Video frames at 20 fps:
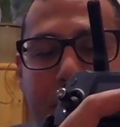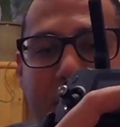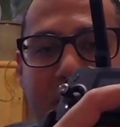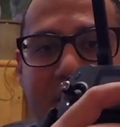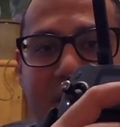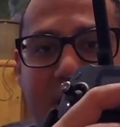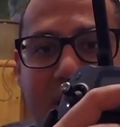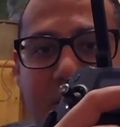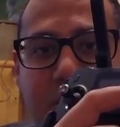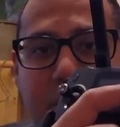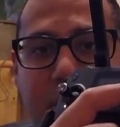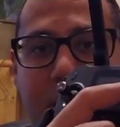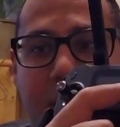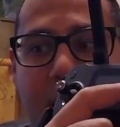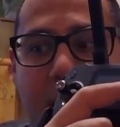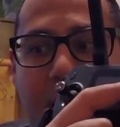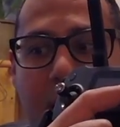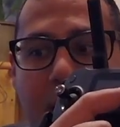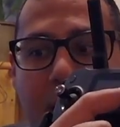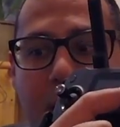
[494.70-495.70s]

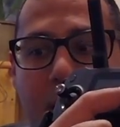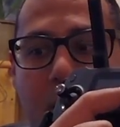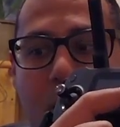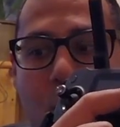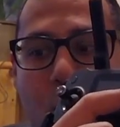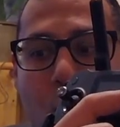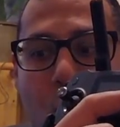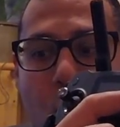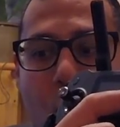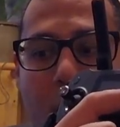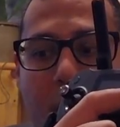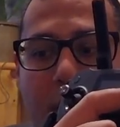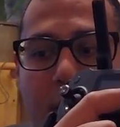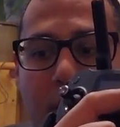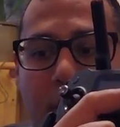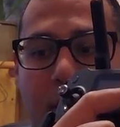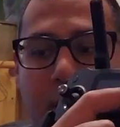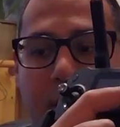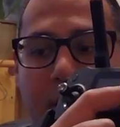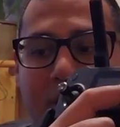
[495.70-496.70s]
positioning
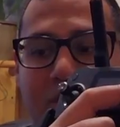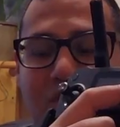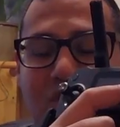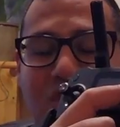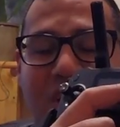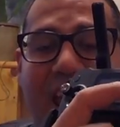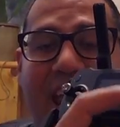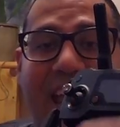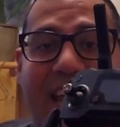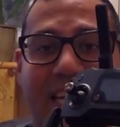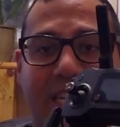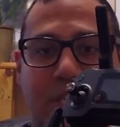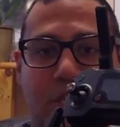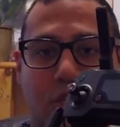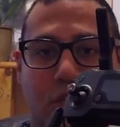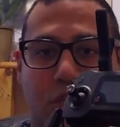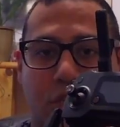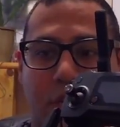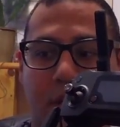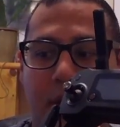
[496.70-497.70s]
will
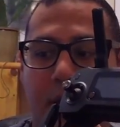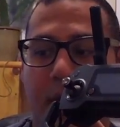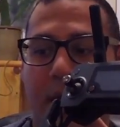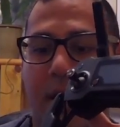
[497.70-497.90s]
change